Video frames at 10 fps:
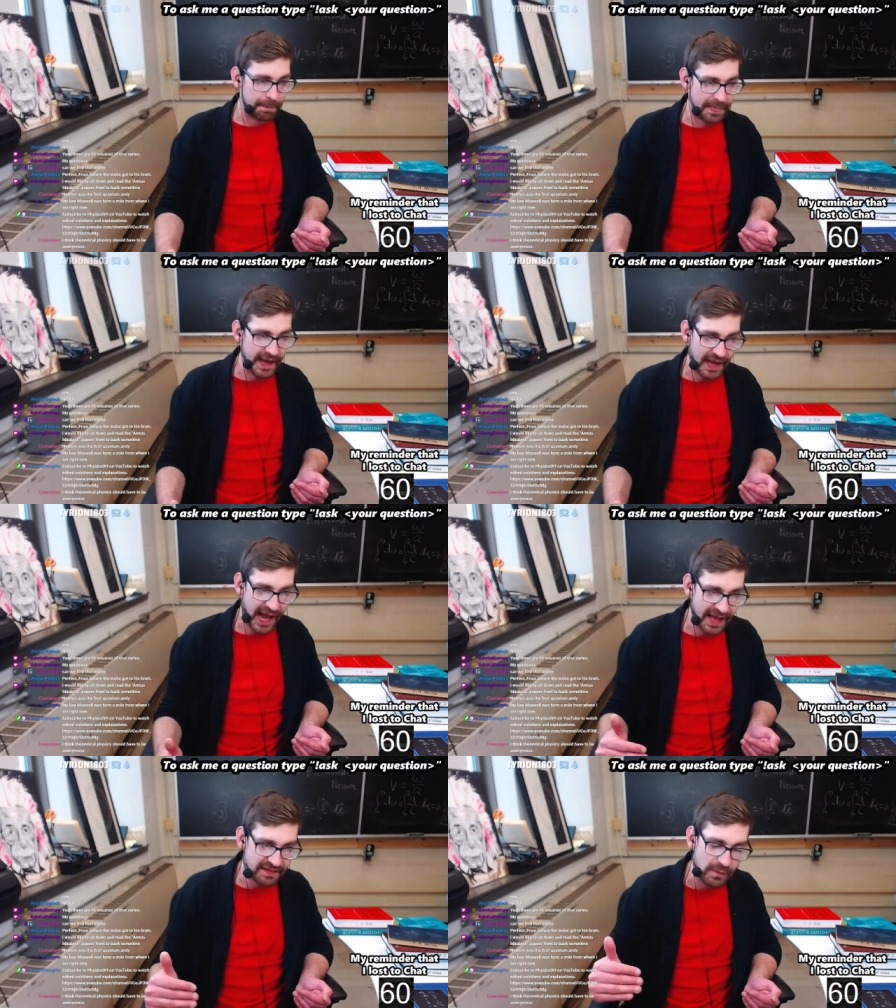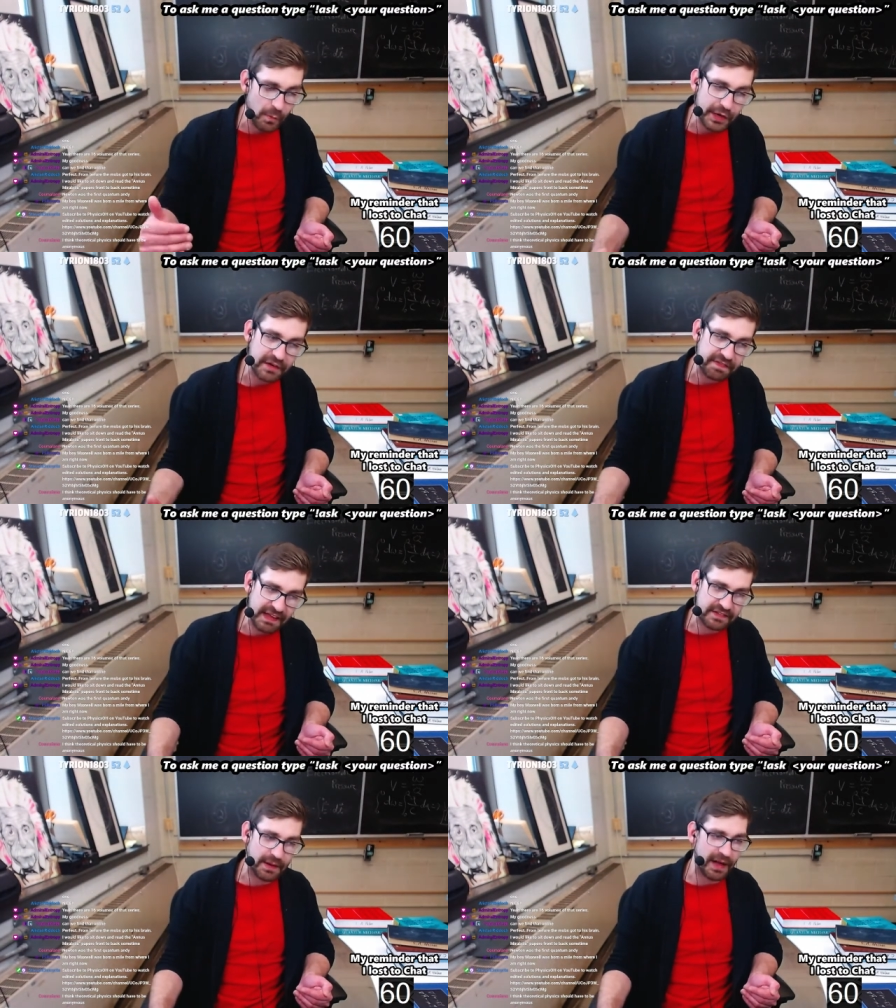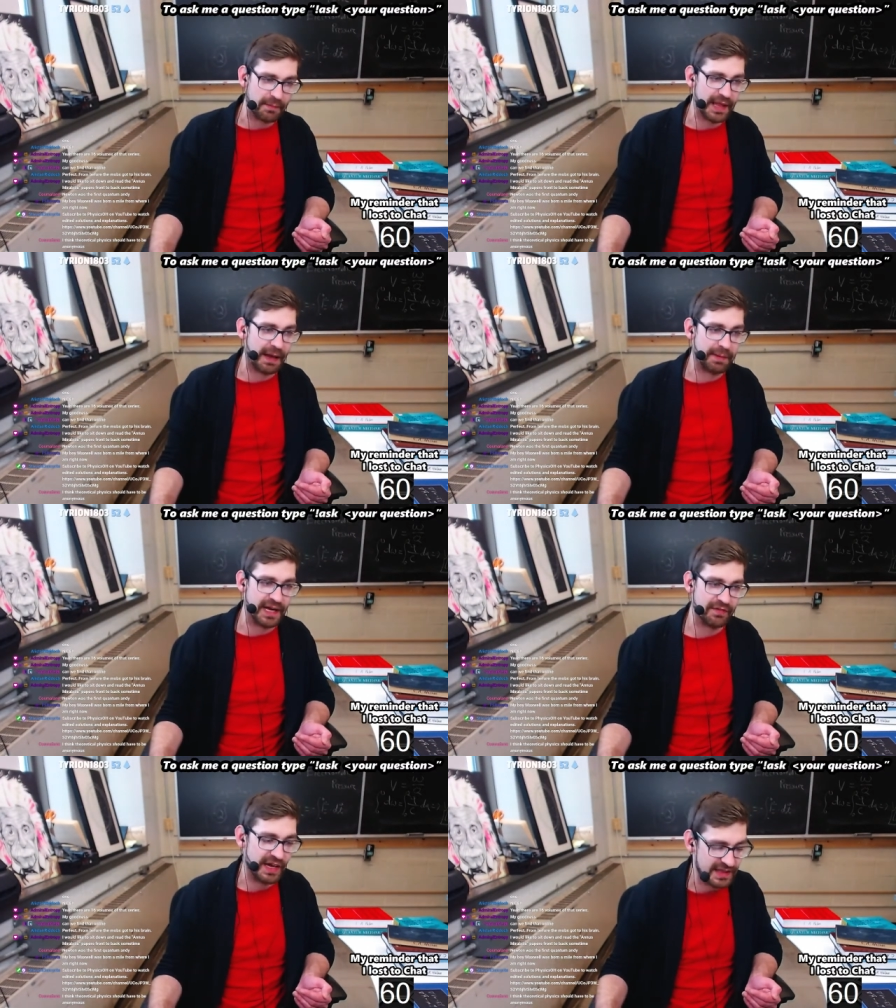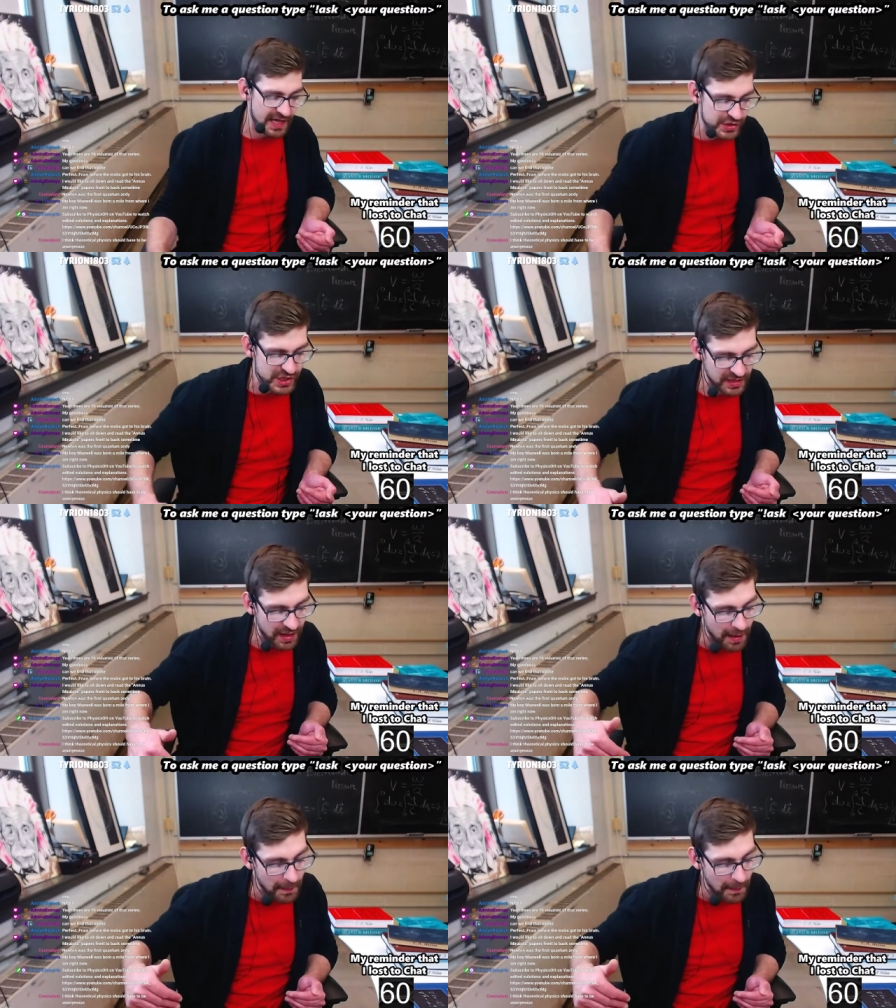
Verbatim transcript: They had some weird things come out of black body radiation.